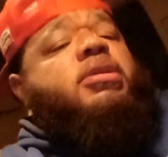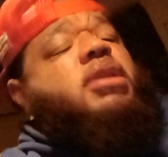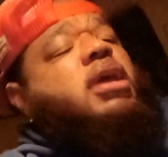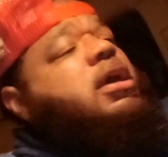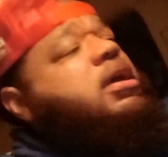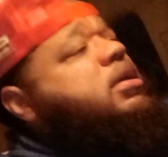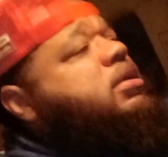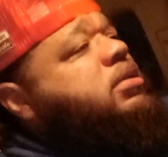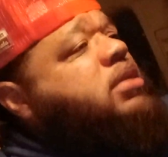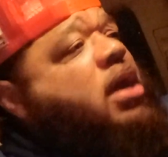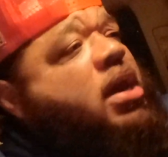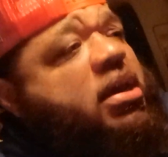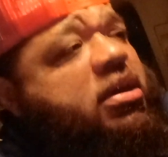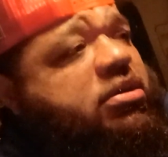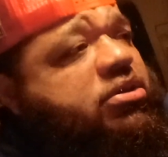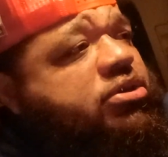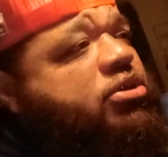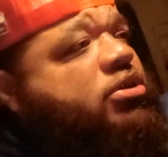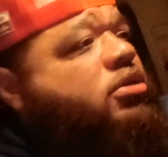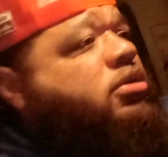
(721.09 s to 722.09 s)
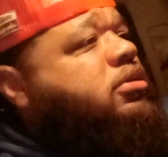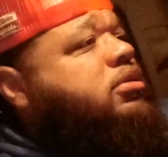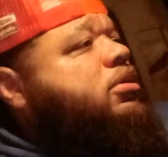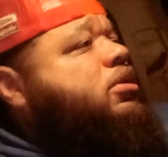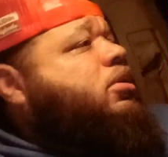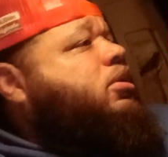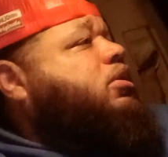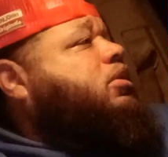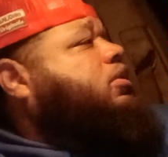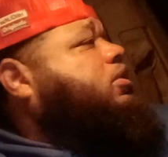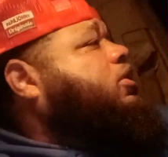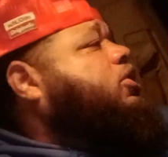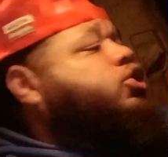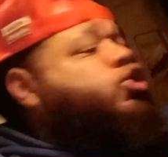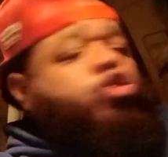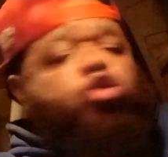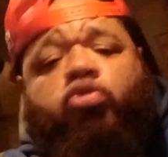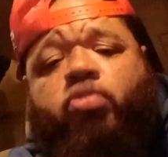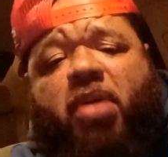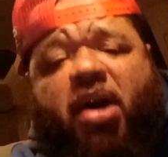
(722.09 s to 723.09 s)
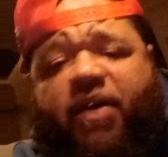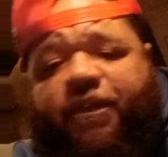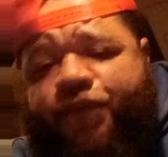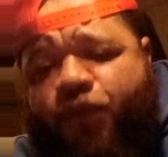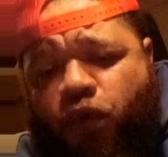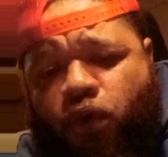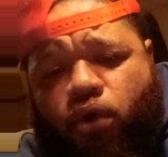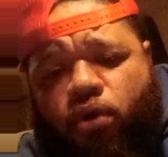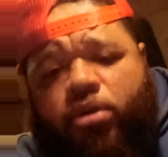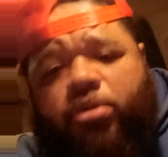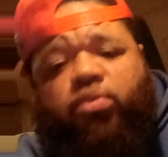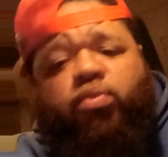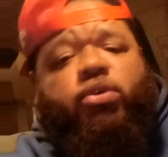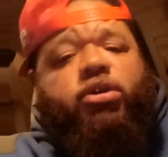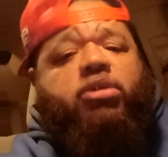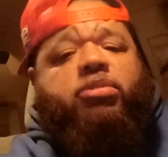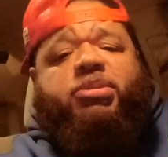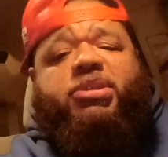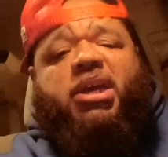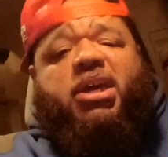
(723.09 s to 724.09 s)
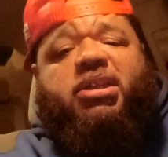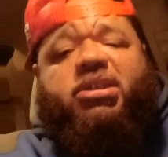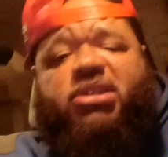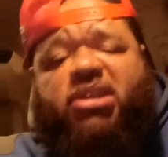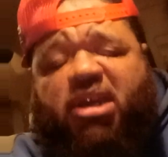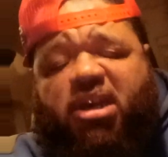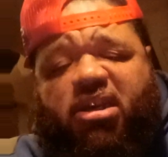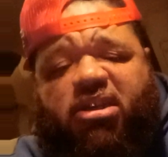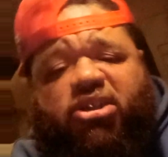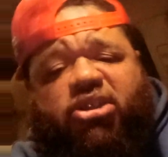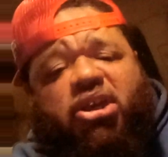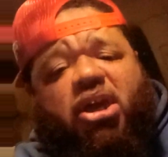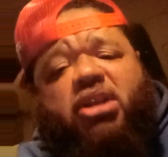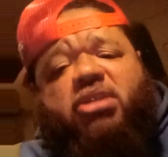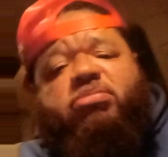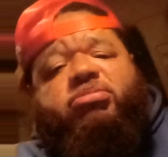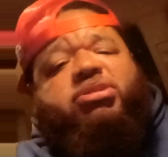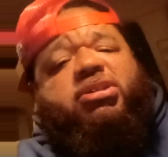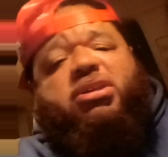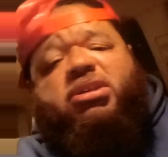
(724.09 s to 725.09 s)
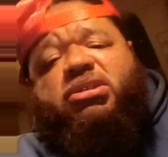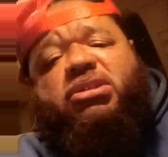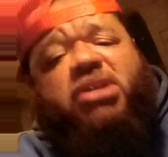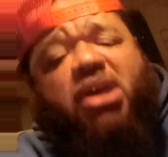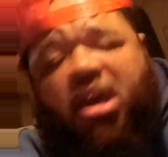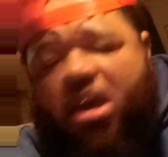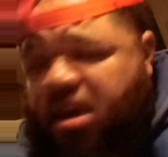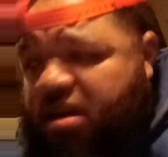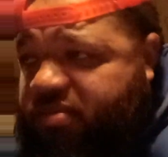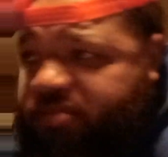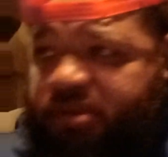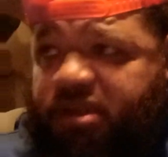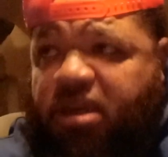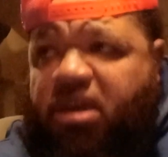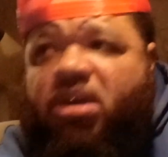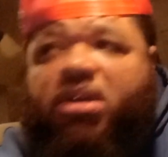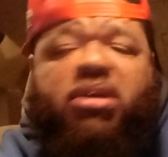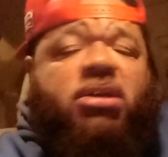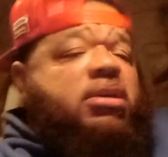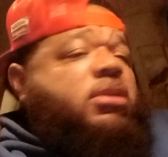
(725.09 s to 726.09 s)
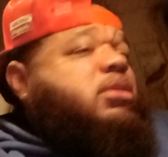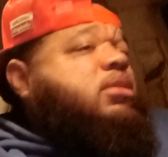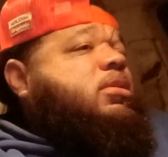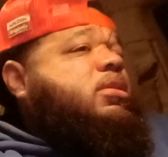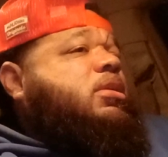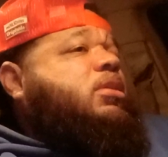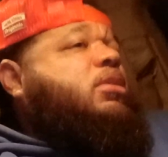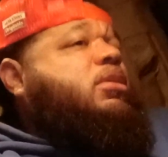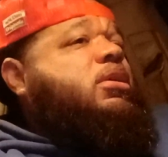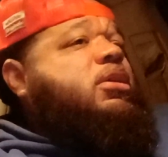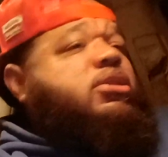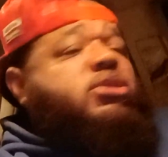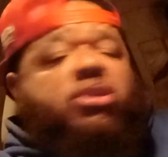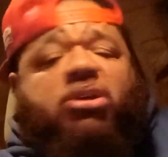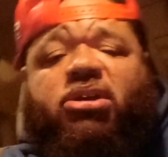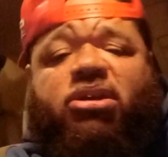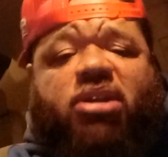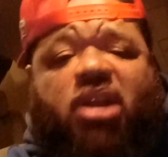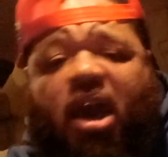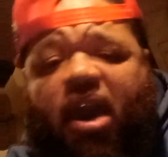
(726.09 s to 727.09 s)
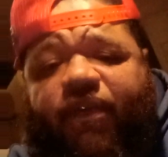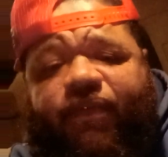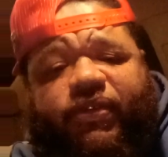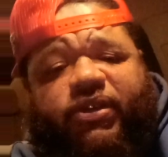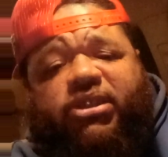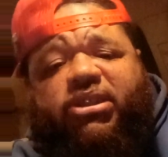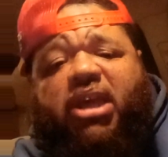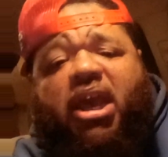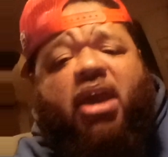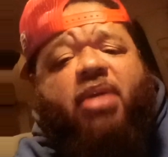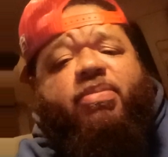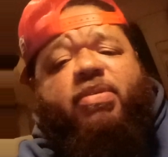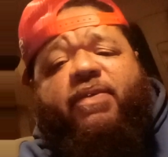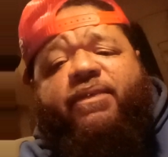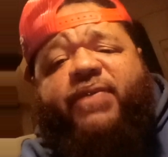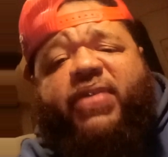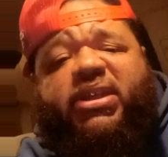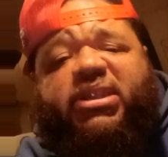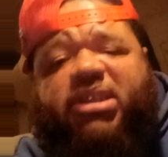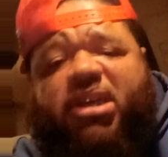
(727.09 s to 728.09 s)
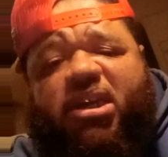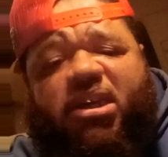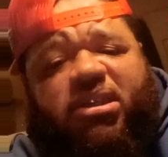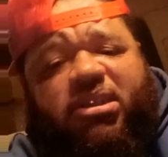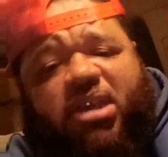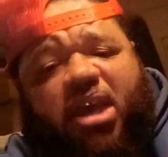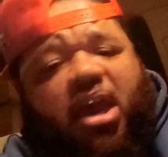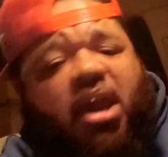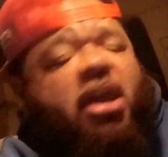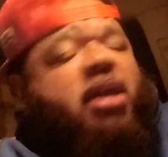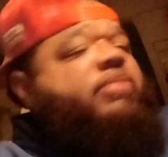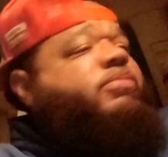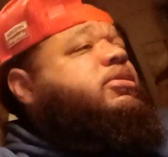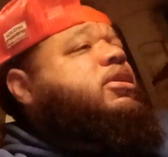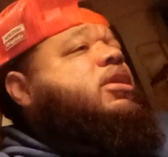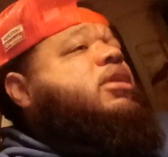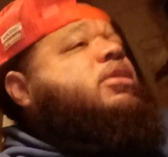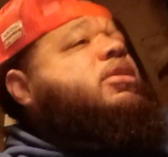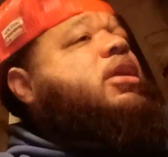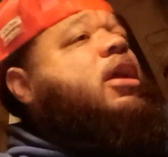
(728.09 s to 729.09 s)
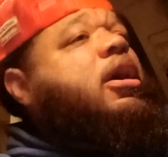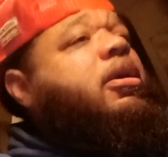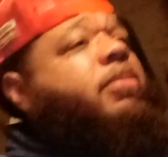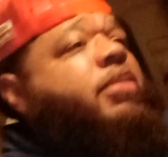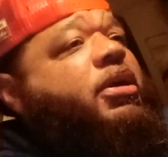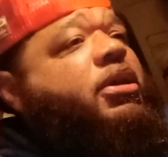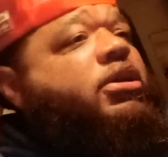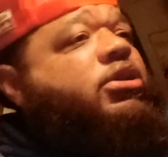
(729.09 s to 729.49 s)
They took a 2x4 and went upside his head and shot him 10 times and took a knife and stabbed him 15 times. You know what I mean?